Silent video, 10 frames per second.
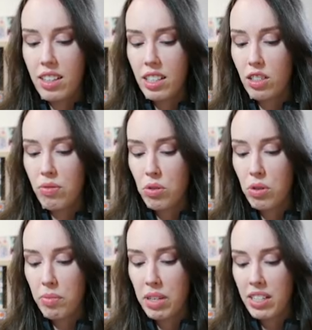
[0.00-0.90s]
this
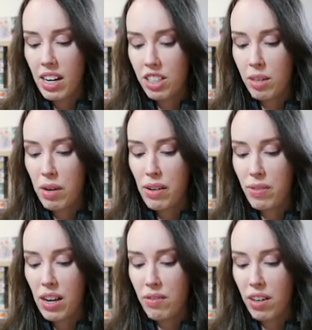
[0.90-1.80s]
form is actually my
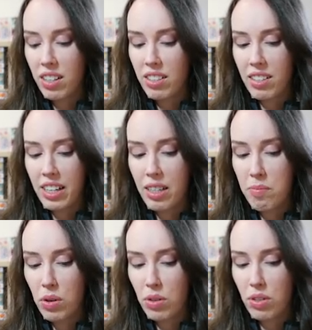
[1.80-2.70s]
favorite. It's like the
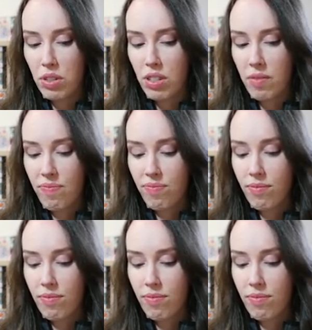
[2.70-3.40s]
most, I